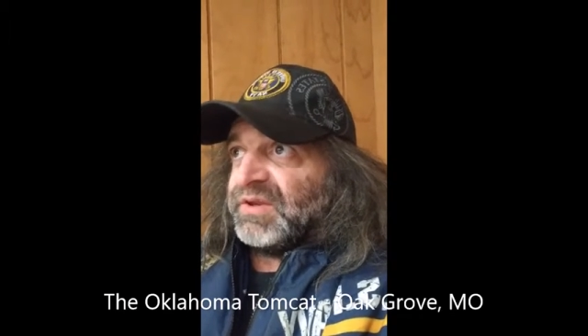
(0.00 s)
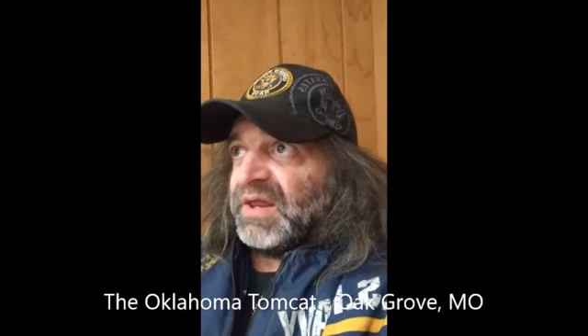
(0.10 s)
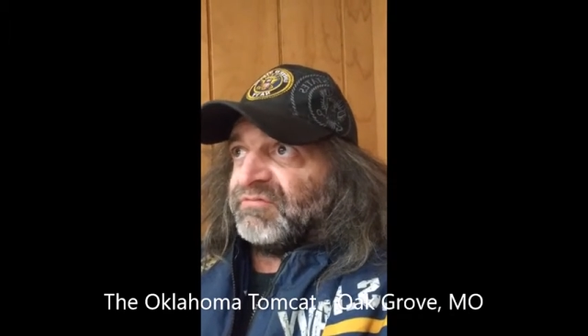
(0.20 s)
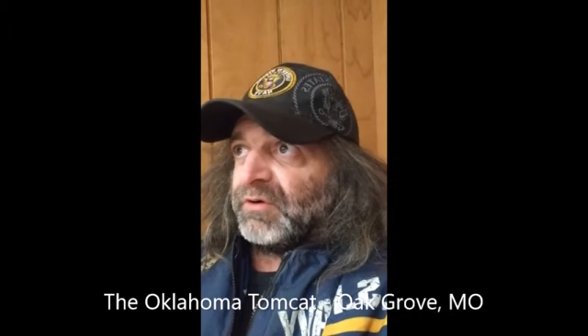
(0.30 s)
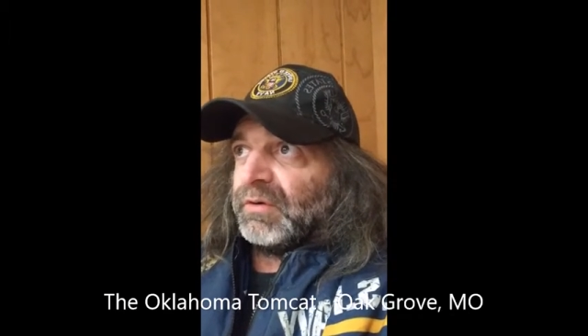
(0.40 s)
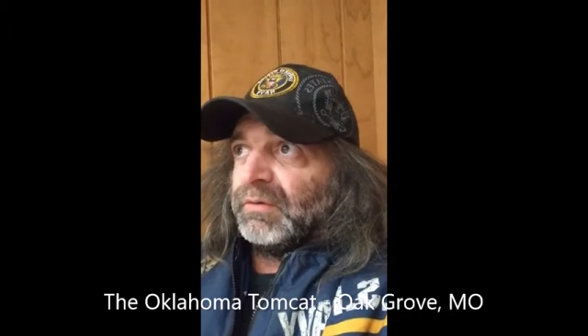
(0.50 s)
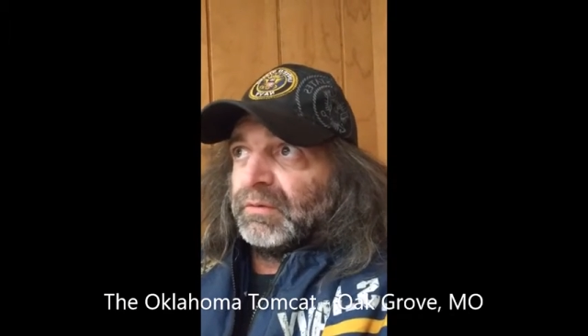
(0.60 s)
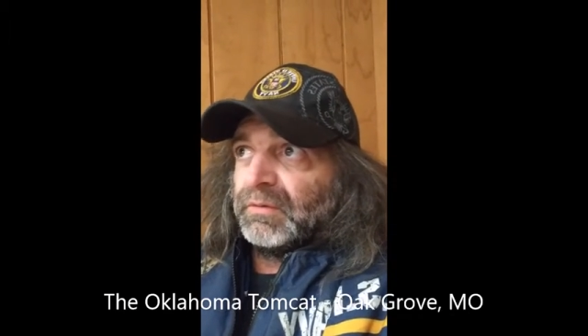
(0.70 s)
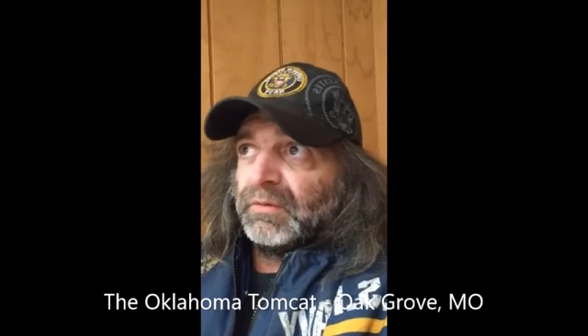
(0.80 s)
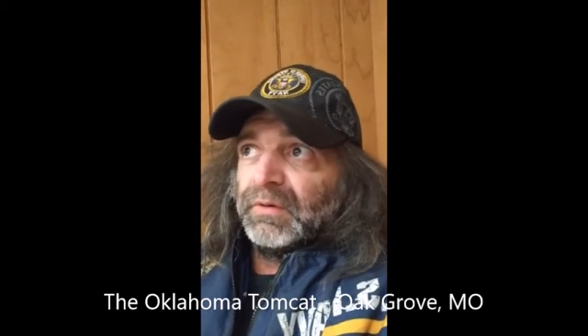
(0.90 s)
Denver,
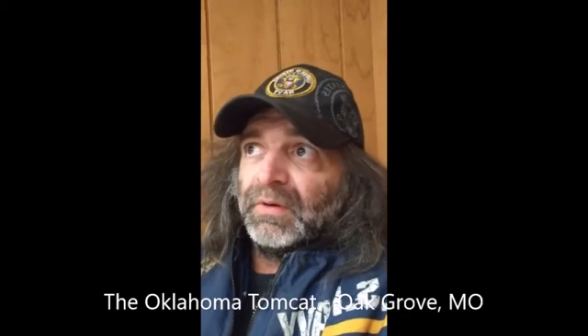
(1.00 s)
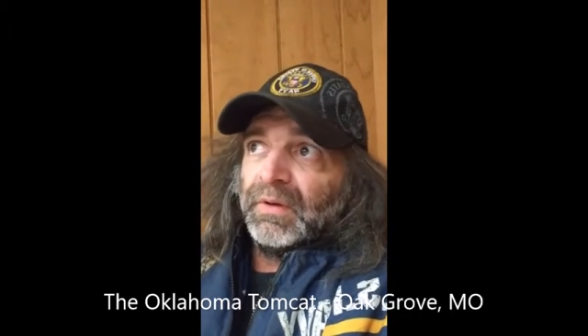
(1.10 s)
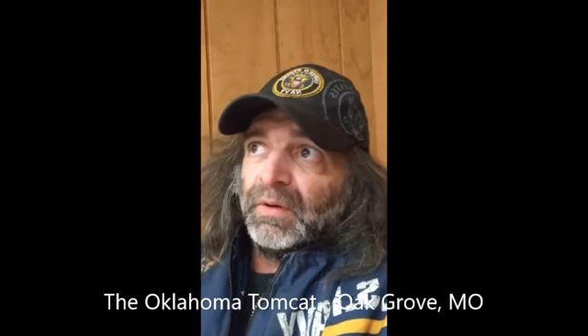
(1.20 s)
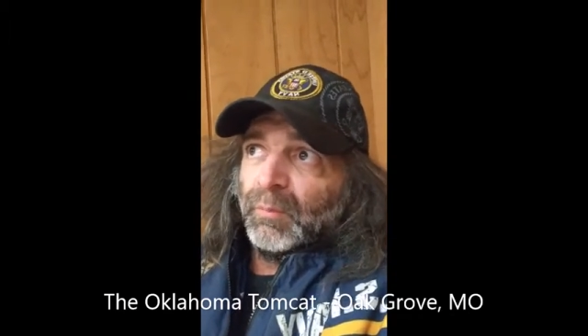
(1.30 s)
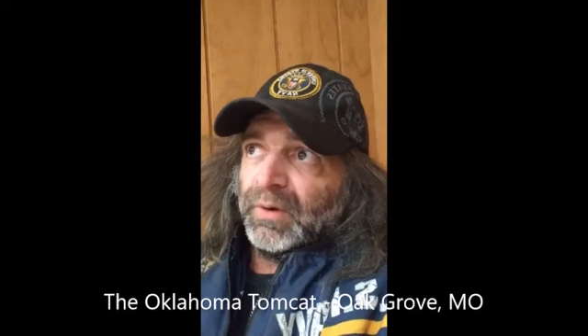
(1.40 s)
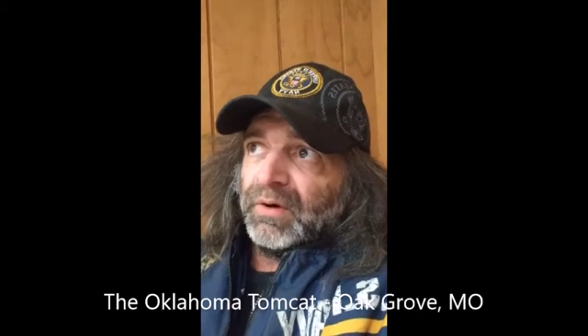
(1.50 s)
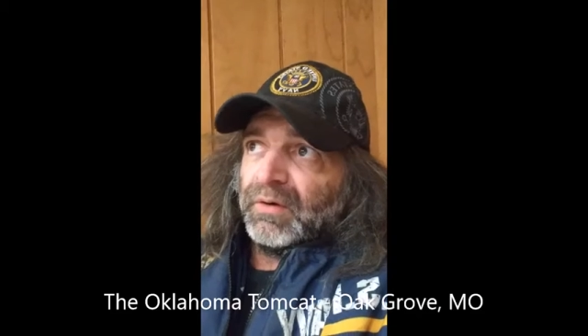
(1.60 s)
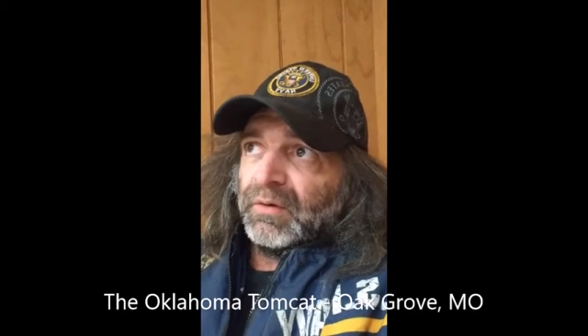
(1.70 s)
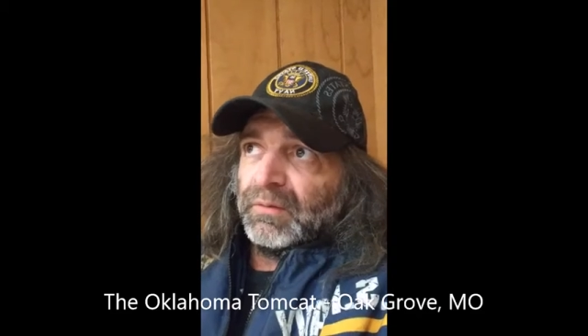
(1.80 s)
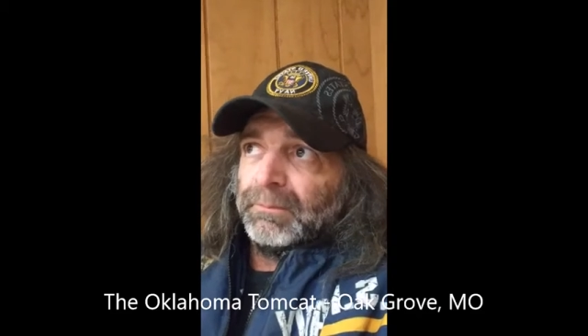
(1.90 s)

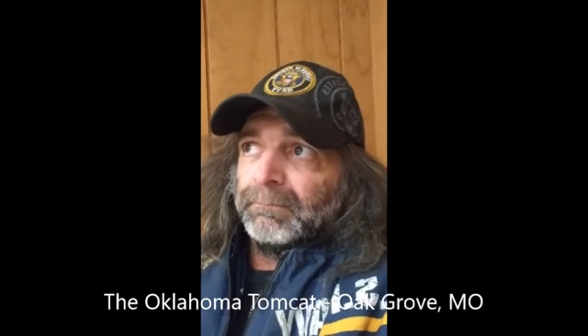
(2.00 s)
where